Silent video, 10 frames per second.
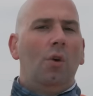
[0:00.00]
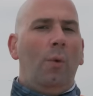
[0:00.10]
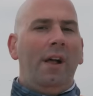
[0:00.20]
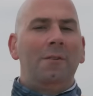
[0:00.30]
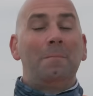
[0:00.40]

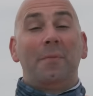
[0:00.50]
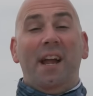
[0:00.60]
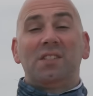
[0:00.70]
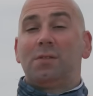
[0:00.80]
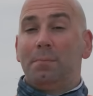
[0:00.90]
Well,
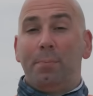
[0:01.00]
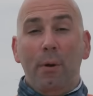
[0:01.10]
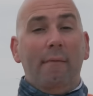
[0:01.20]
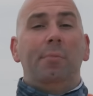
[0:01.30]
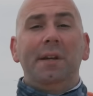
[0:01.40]
that's
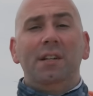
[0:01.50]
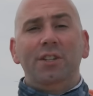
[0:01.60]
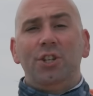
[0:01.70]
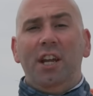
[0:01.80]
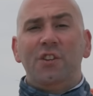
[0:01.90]
probably going to
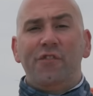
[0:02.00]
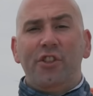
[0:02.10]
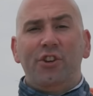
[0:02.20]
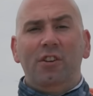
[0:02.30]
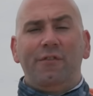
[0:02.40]
change for
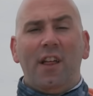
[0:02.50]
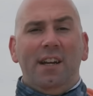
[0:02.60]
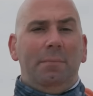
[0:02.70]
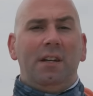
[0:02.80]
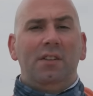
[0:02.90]
the third
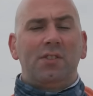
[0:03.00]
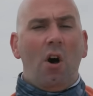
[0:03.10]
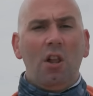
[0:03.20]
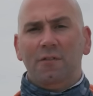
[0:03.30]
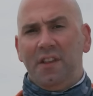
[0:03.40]
flight, because
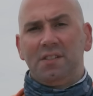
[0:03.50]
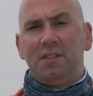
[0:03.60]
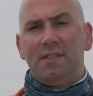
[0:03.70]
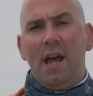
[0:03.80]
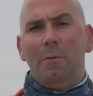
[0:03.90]
all of this
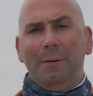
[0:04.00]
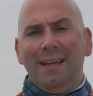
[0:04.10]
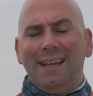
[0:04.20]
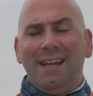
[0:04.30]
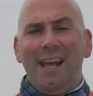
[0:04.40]
is now
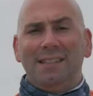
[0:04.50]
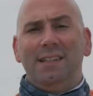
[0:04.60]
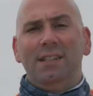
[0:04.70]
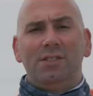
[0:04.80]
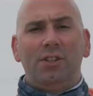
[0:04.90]
being
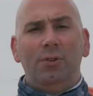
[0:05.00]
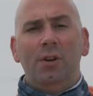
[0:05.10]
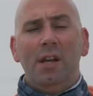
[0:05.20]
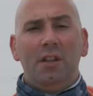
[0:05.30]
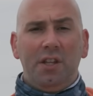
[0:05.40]
connected into
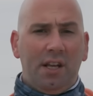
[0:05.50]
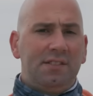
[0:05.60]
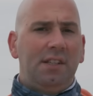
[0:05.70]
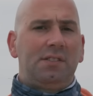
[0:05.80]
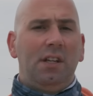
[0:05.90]
the
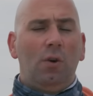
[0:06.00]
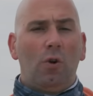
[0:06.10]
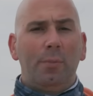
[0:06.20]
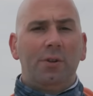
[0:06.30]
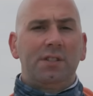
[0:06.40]
existing
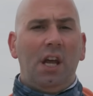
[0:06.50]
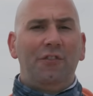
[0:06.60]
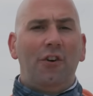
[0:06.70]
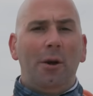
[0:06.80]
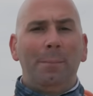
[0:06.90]
Orbital
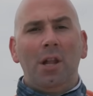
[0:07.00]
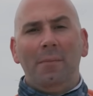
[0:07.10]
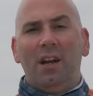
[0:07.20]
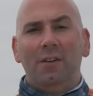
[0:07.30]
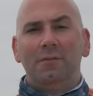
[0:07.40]
Tank Farm
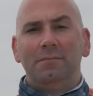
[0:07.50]
plumbing.